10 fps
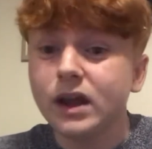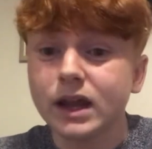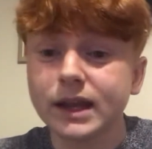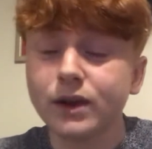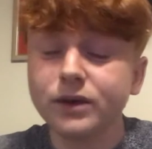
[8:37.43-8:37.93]

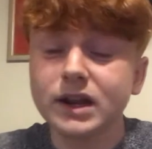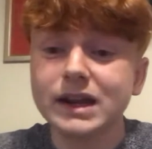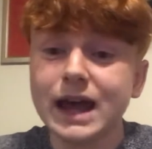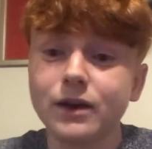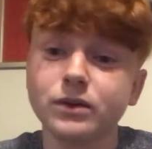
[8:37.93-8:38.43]
And then on the
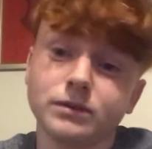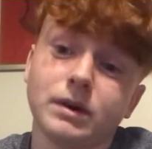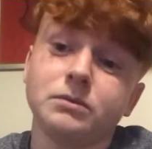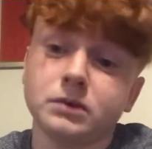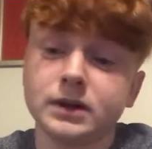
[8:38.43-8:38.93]
left,
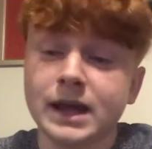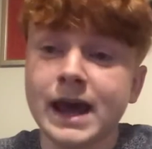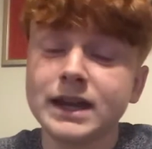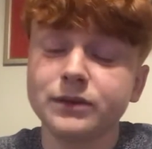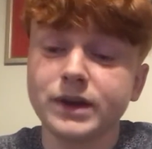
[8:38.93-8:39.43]

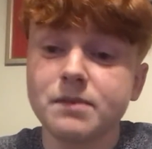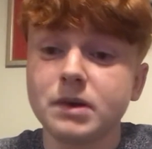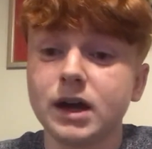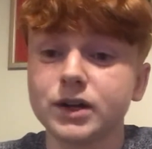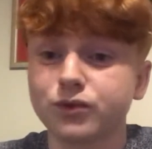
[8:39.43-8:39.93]
ahead of him,
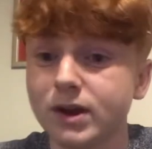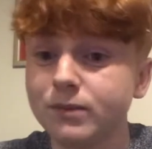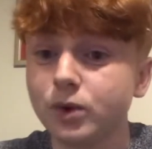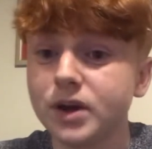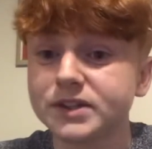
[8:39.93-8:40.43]

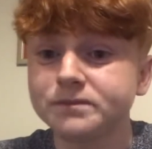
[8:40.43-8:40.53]
Greenwood.